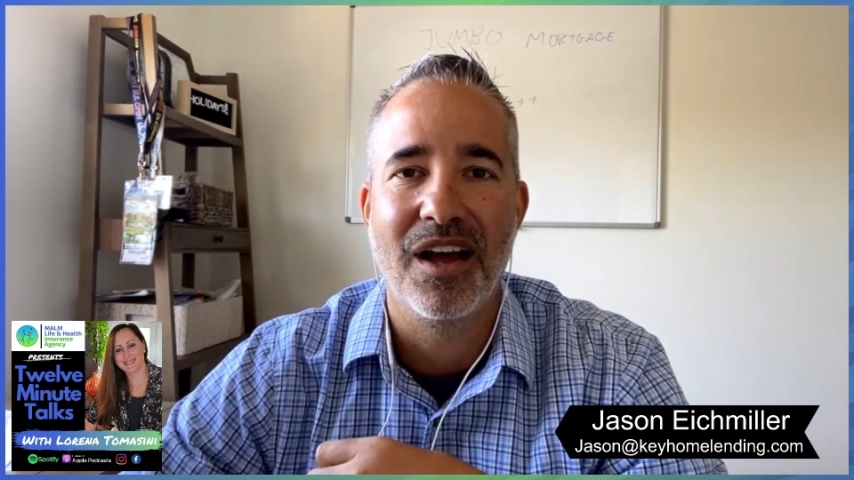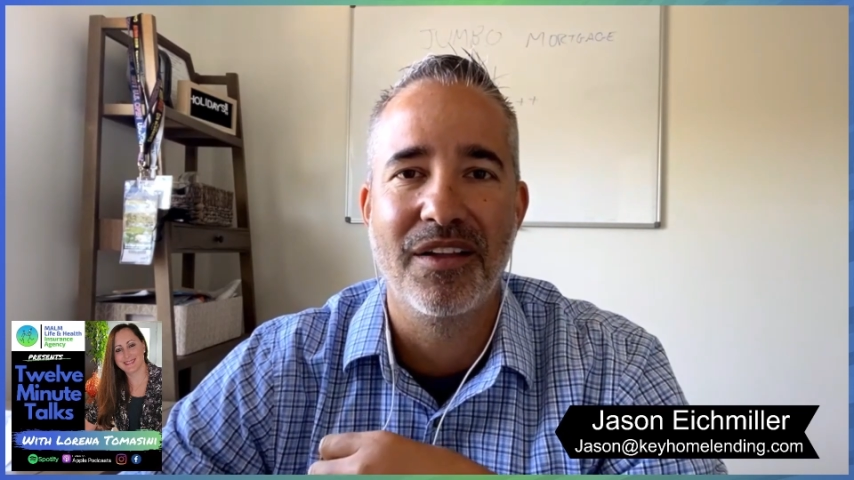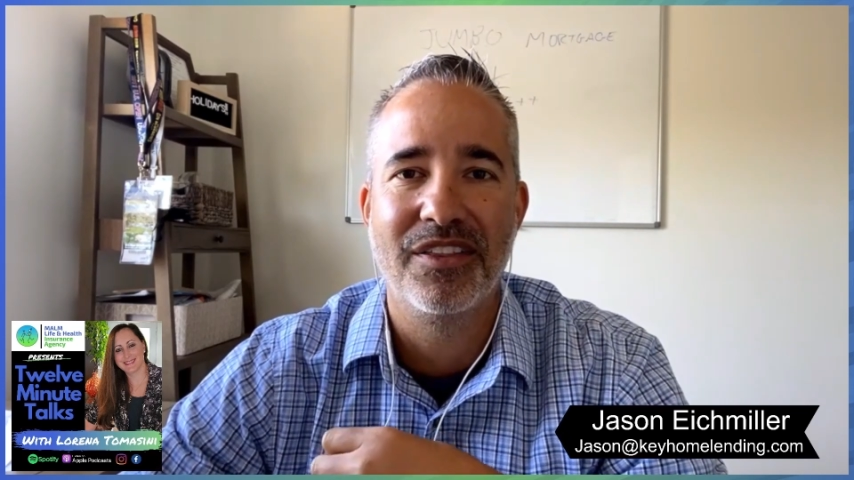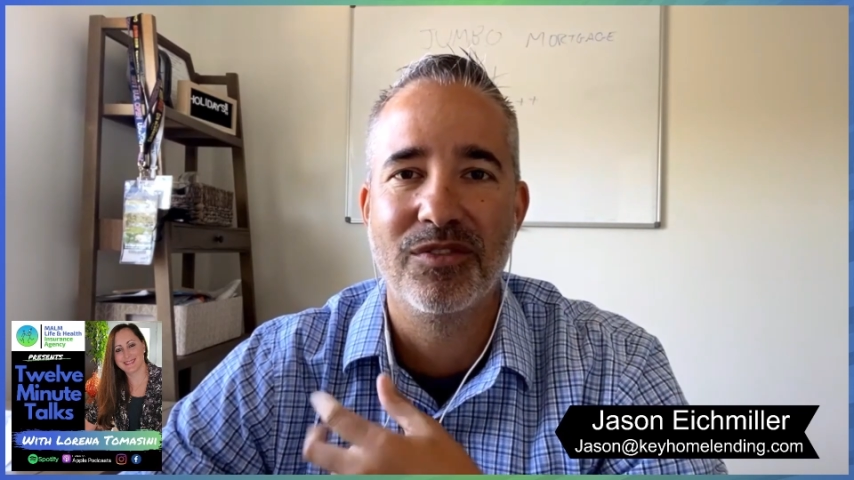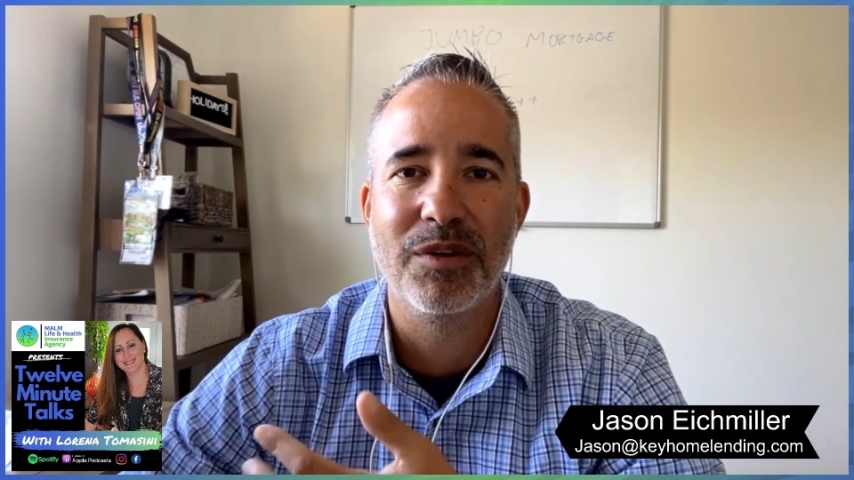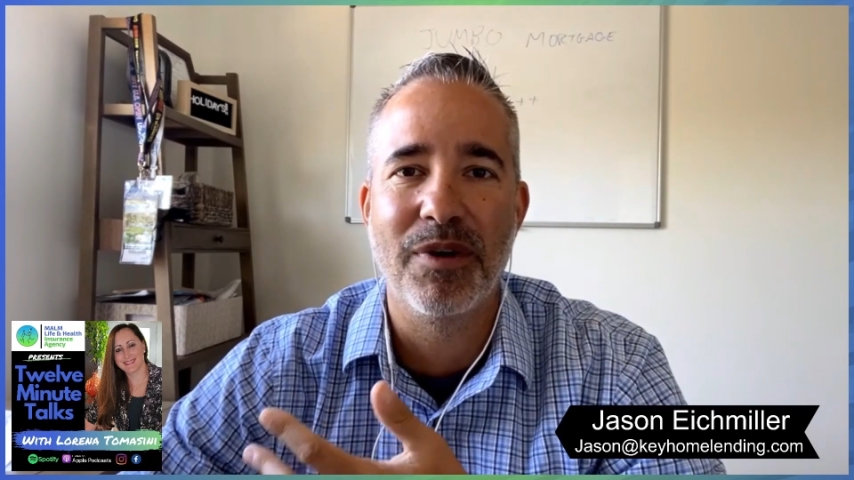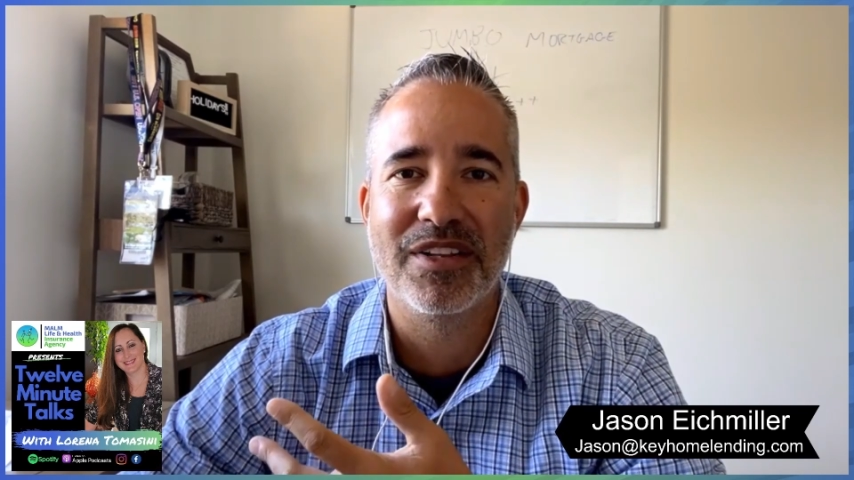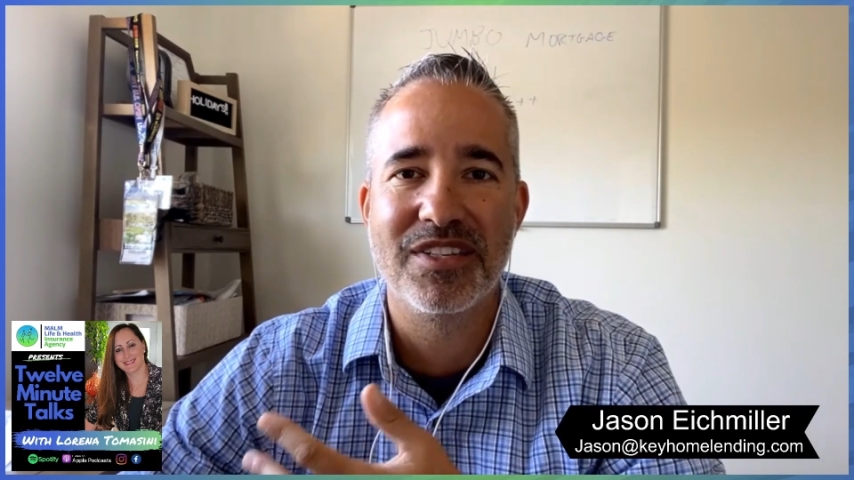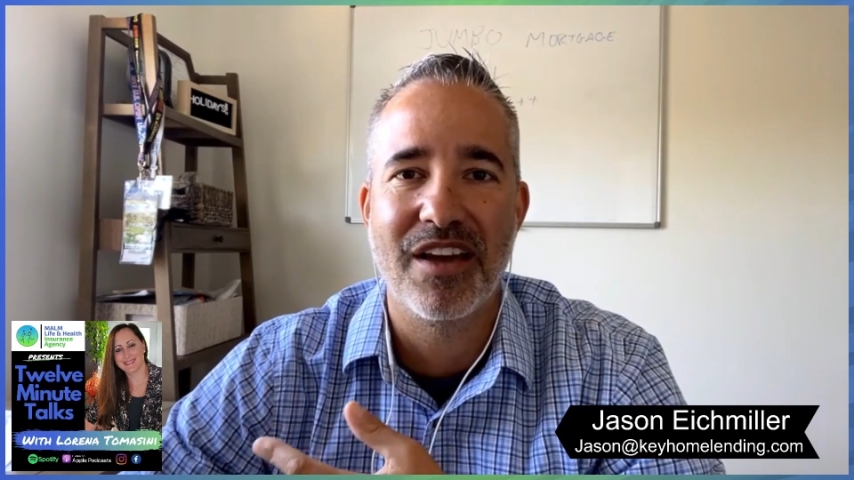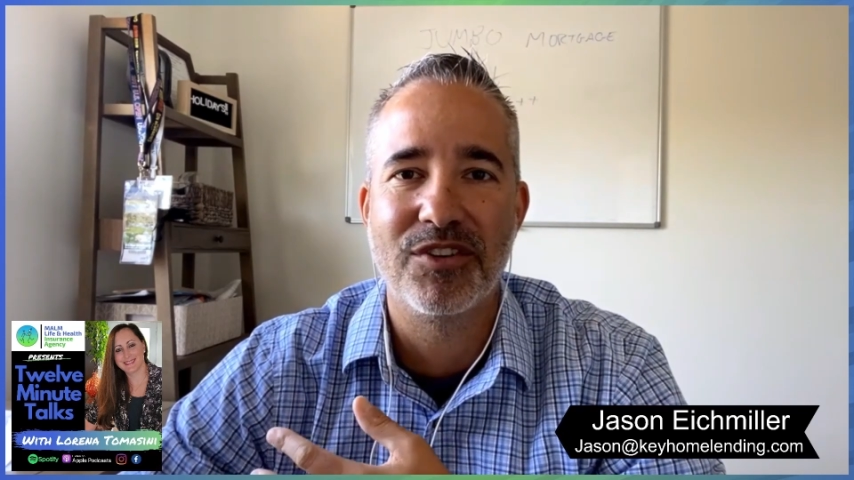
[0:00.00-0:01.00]
3
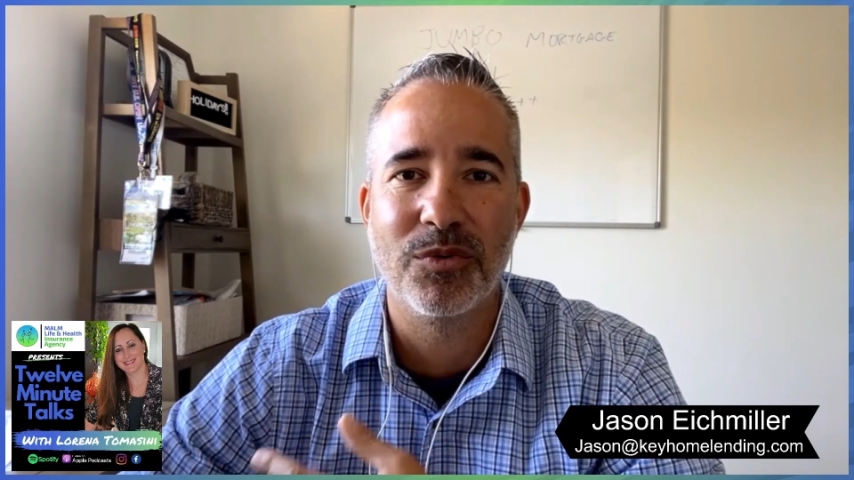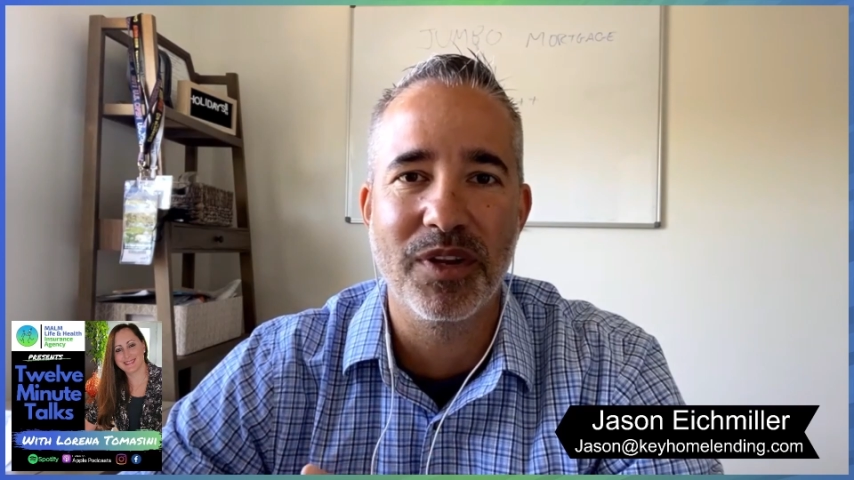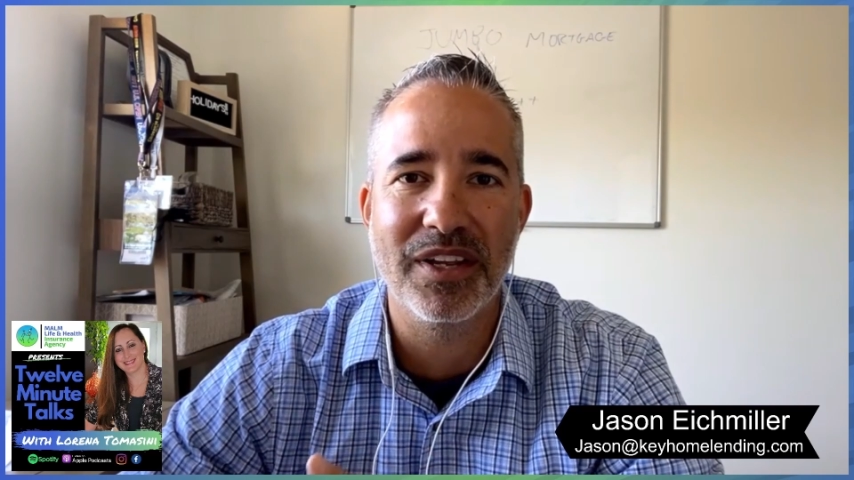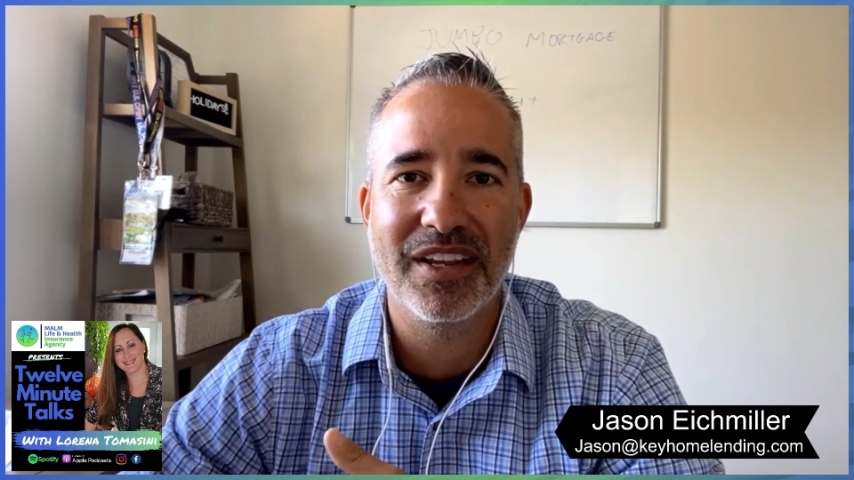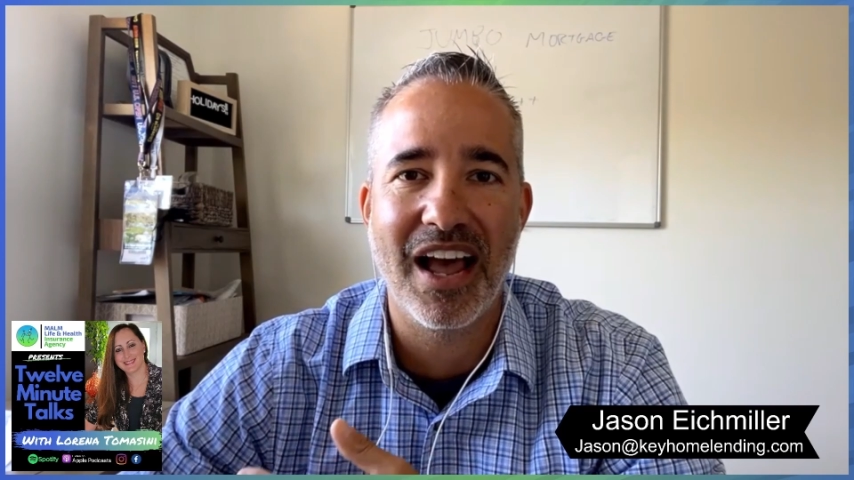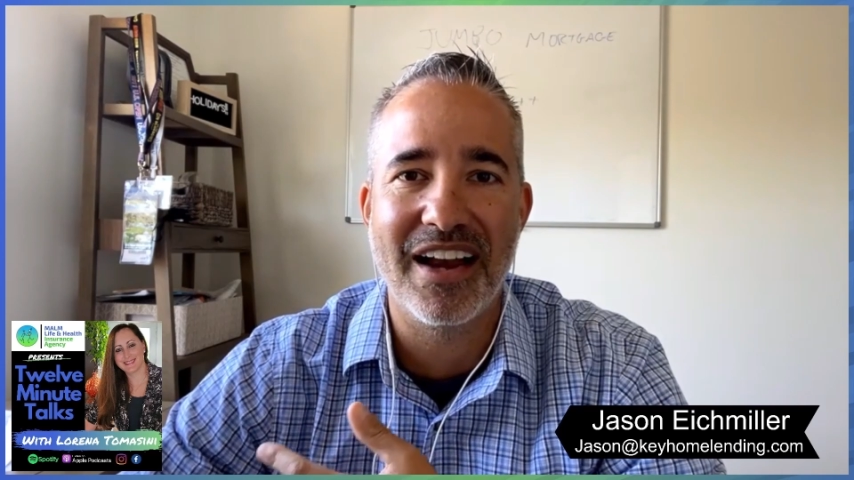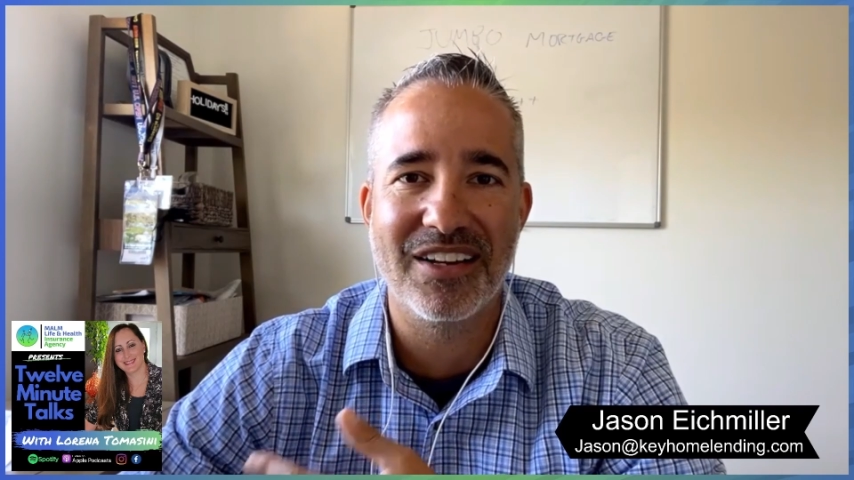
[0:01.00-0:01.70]
months after we got